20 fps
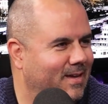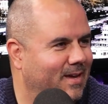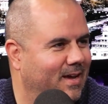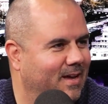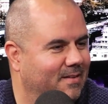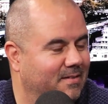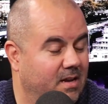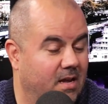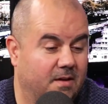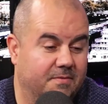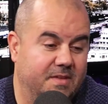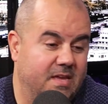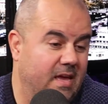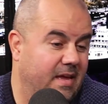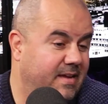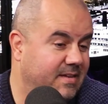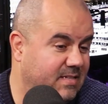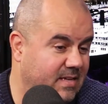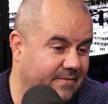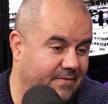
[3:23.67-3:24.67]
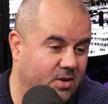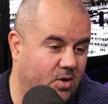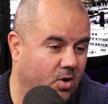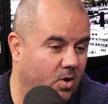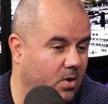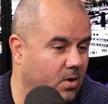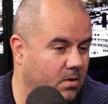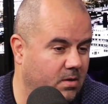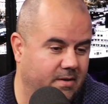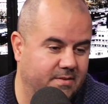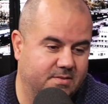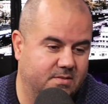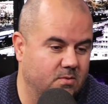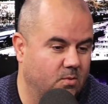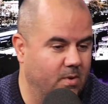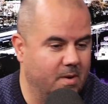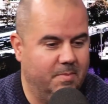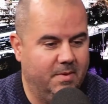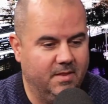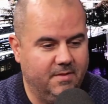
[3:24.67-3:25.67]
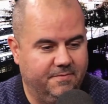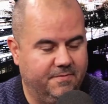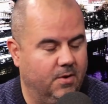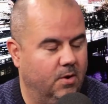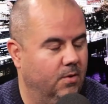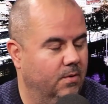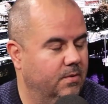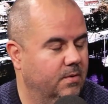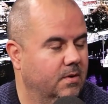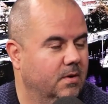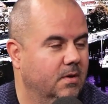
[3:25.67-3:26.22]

Yeah. Now the Yankees haven't called. I still wait by the phone.